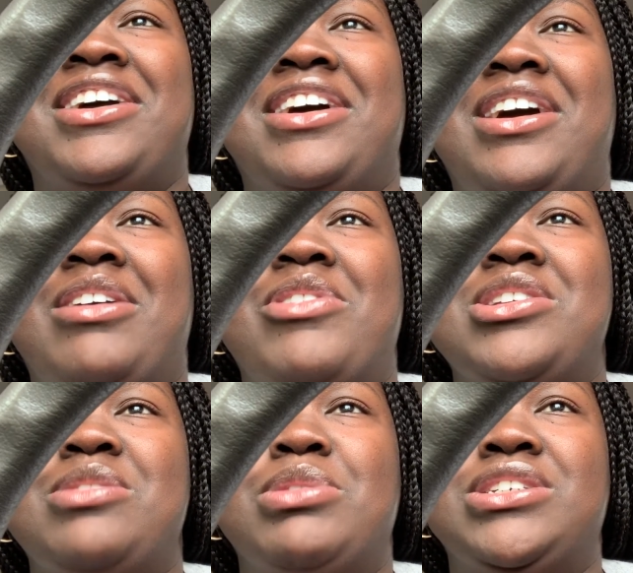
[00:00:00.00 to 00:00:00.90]
One
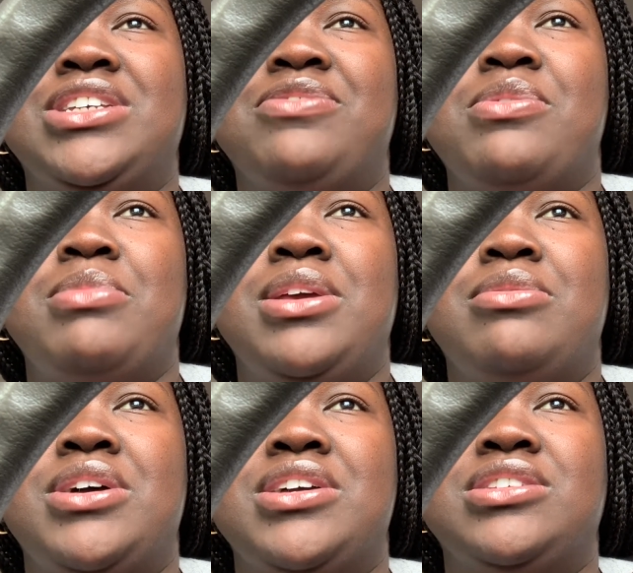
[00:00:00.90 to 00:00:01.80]
of the biggest things for me
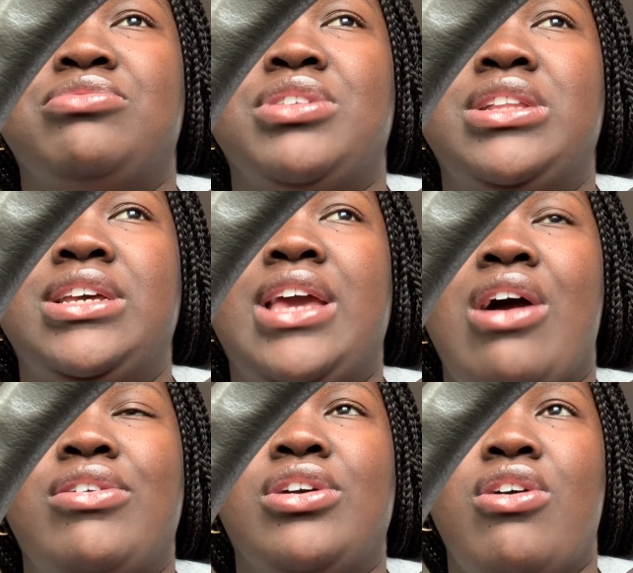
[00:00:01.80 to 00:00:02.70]
was really
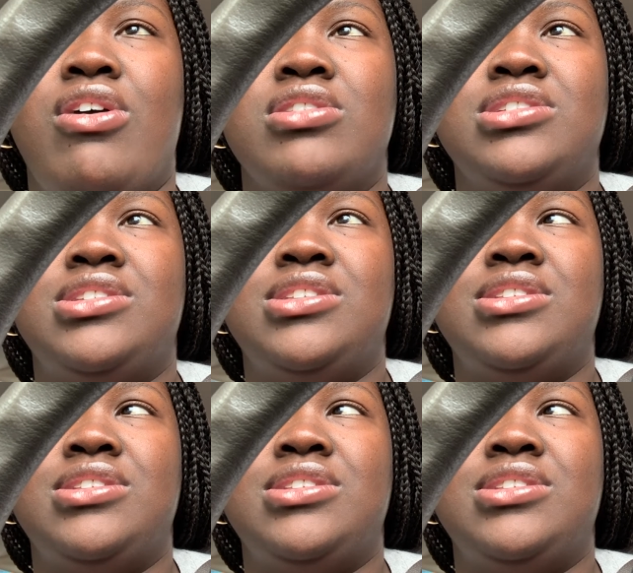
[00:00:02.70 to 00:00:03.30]
counting the cost.